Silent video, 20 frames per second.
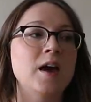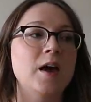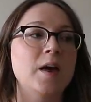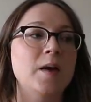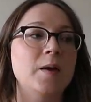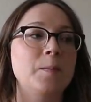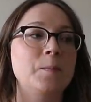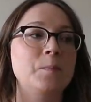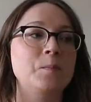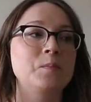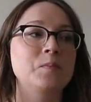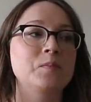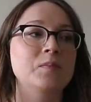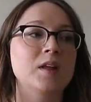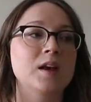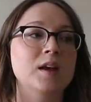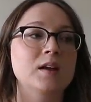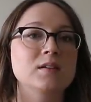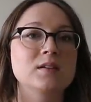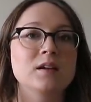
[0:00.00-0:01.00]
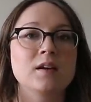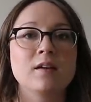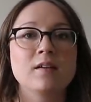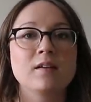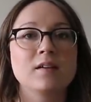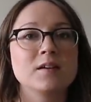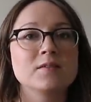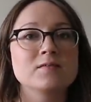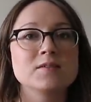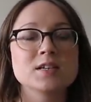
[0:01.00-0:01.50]

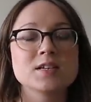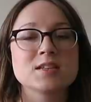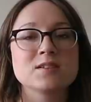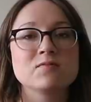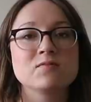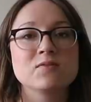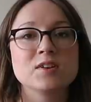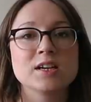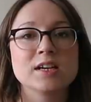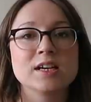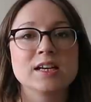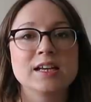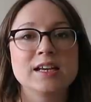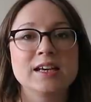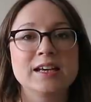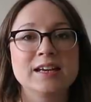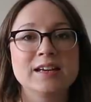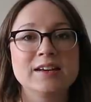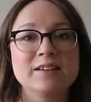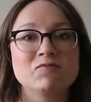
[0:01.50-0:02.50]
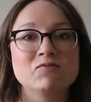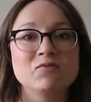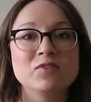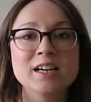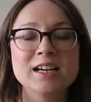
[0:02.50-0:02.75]
I just really,